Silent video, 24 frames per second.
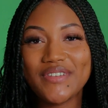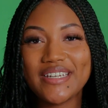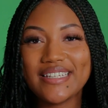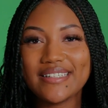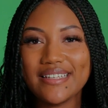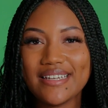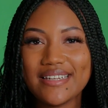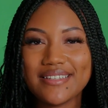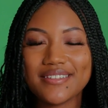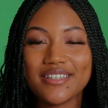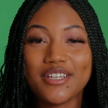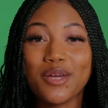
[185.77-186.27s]

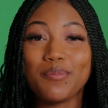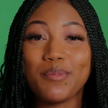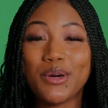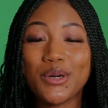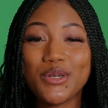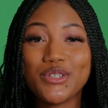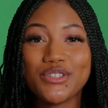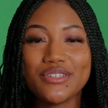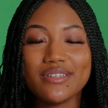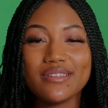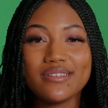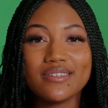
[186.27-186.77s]
feelings and
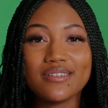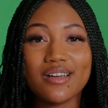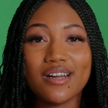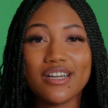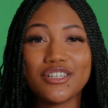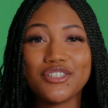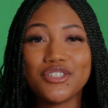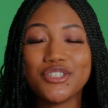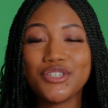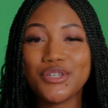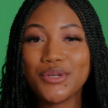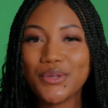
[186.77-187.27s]
emotions
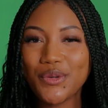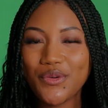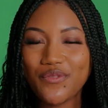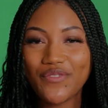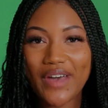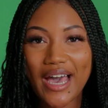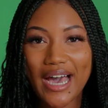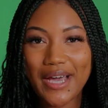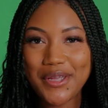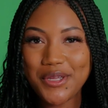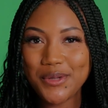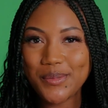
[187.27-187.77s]
are too
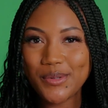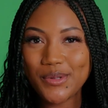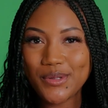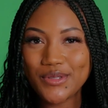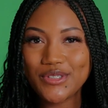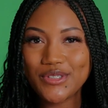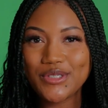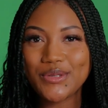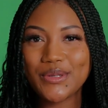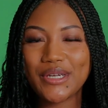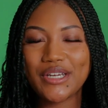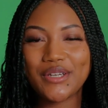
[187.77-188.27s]
valuable
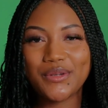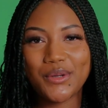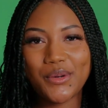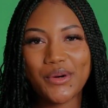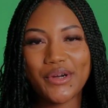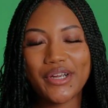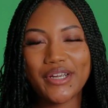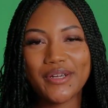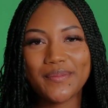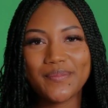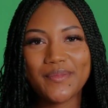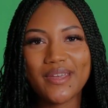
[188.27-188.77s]
to
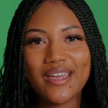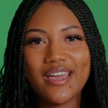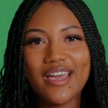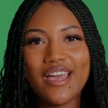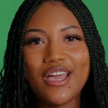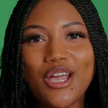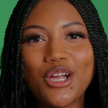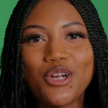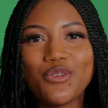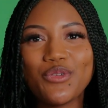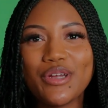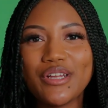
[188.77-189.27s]
ignore.
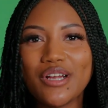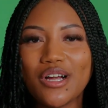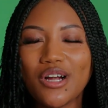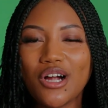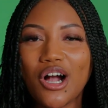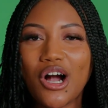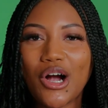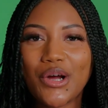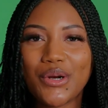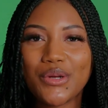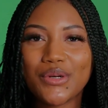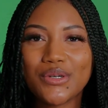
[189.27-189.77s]
Read our
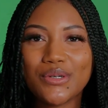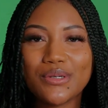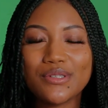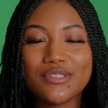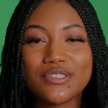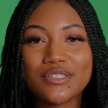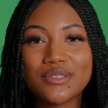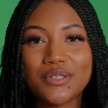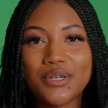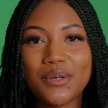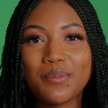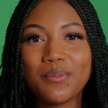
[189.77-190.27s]
article
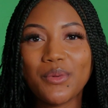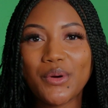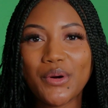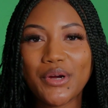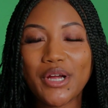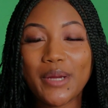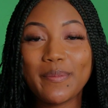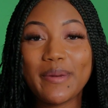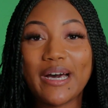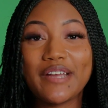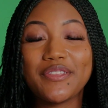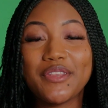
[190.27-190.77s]
to learn more
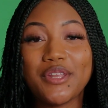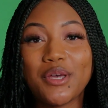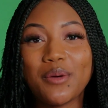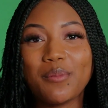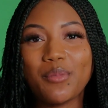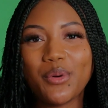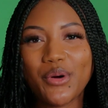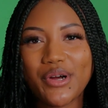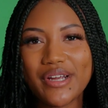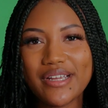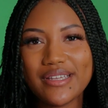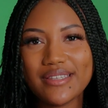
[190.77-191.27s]
about the
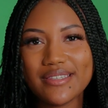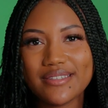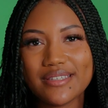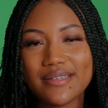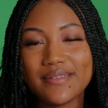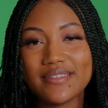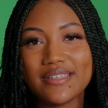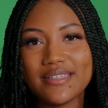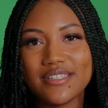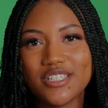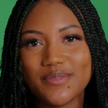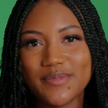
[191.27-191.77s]
importance of
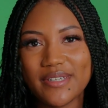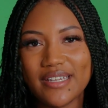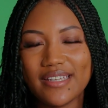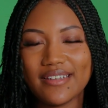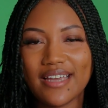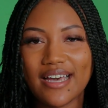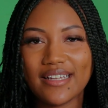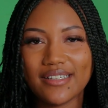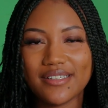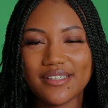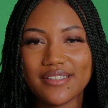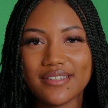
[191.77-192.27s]
sentiment
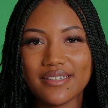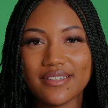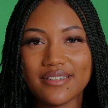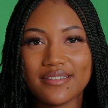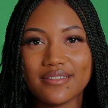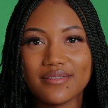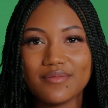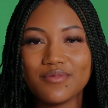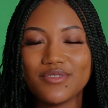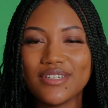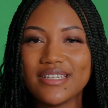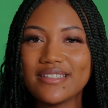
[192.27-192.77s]

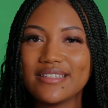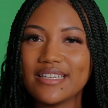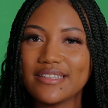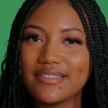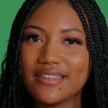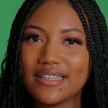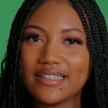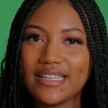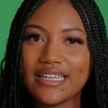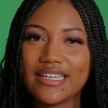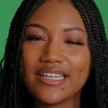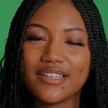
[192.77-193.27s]
analysis. Just hit
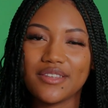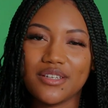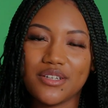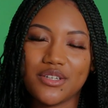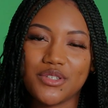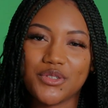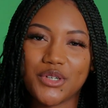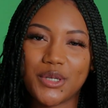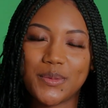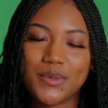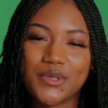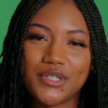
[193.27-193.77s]
the link in the
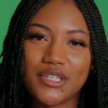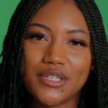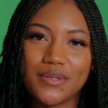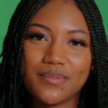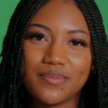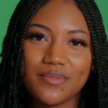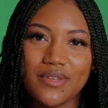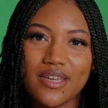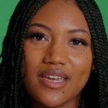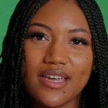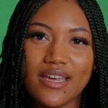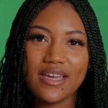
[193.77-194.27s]
description.
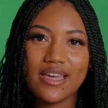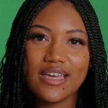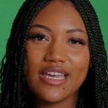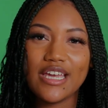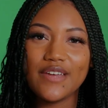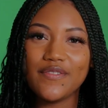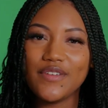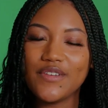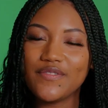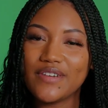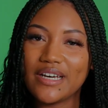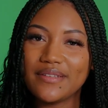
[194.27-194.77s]

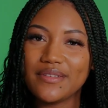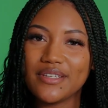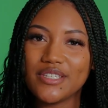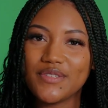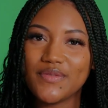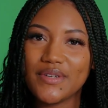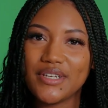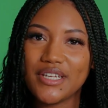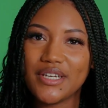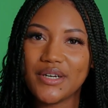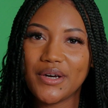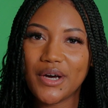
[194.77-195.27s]
If you found this
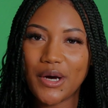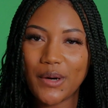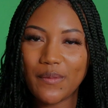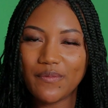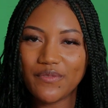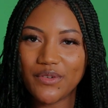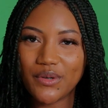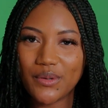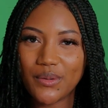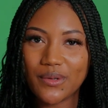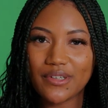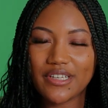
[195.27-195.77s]
video
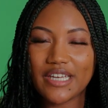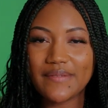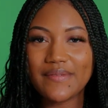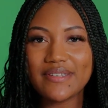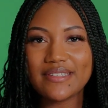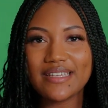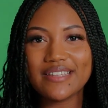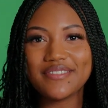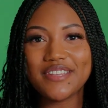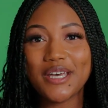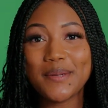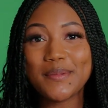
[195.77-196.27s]
helpful, give
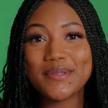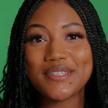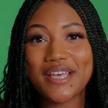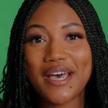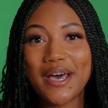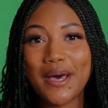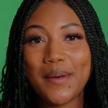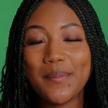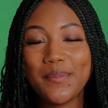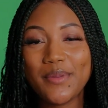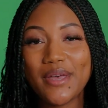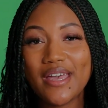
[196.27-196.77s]
us a thumbs
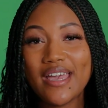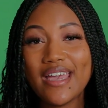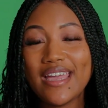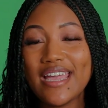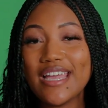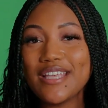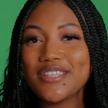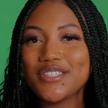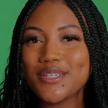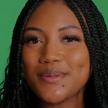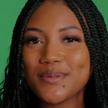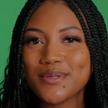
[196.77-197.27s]
up
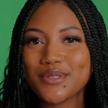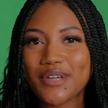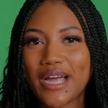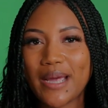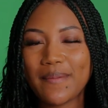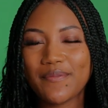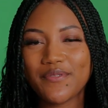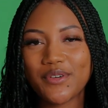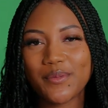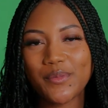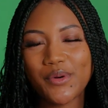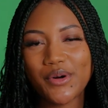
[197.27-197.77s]
and
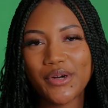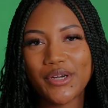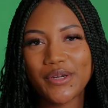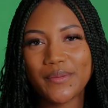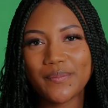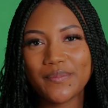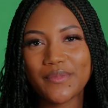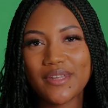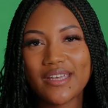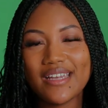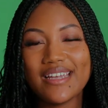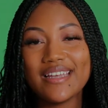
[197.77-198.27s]
subscribe for more.
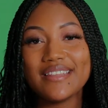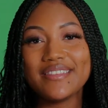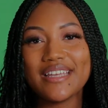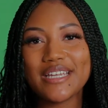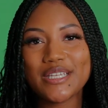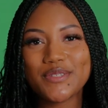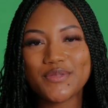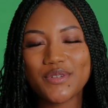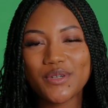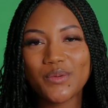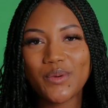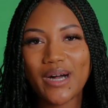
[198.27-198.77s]

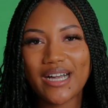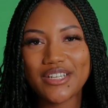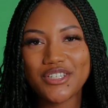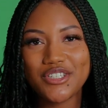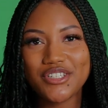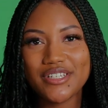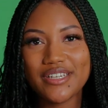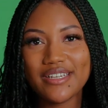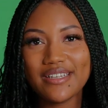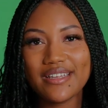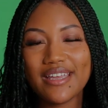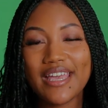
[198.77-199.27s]
Thanks for
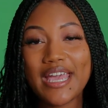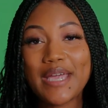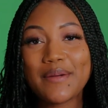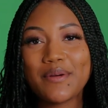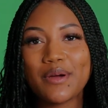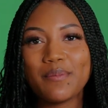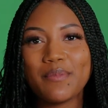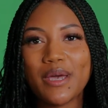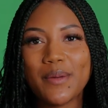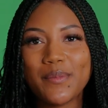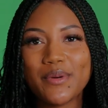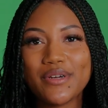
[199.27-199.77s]
watching and
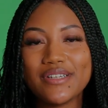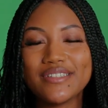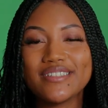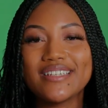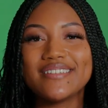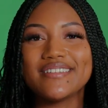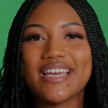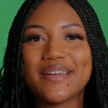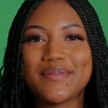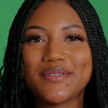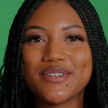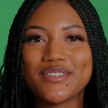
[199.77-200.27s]
remember to
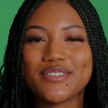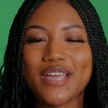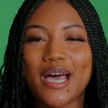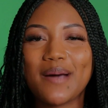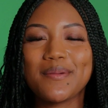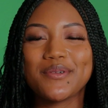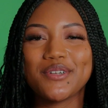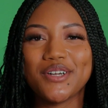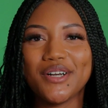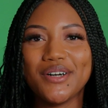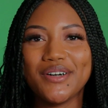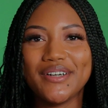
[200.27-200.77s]
never
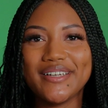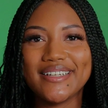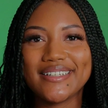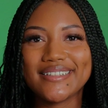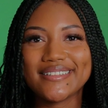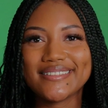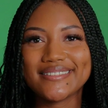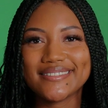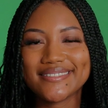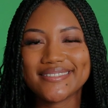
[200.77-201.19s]
stop growing.